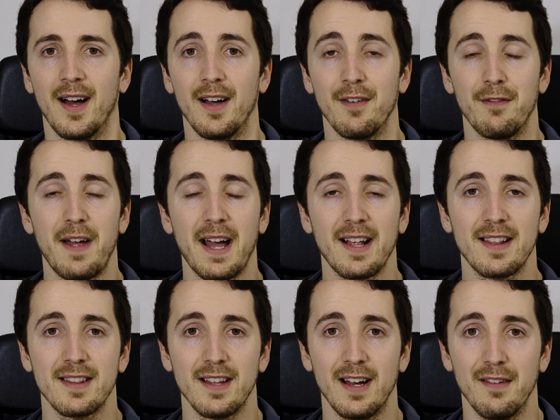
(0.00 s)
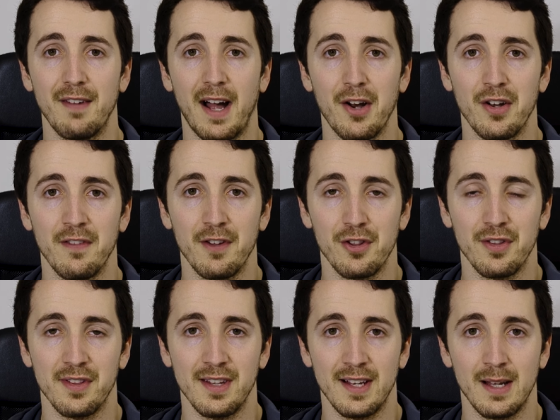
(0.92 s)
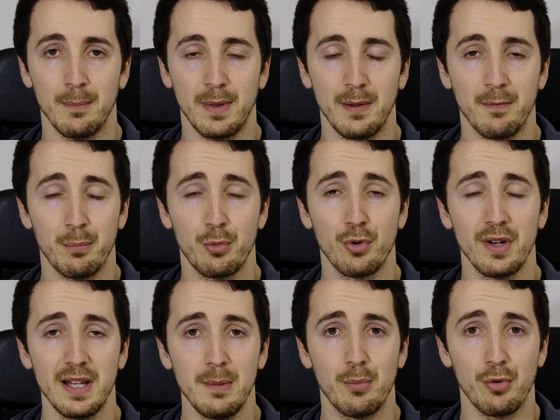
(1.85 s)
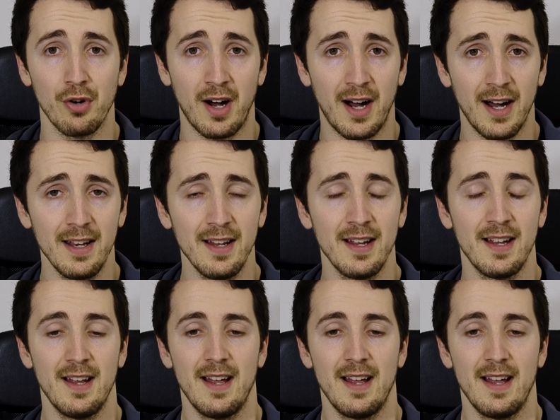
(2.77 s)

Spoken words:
effects of iron deficiency can be pretty broad.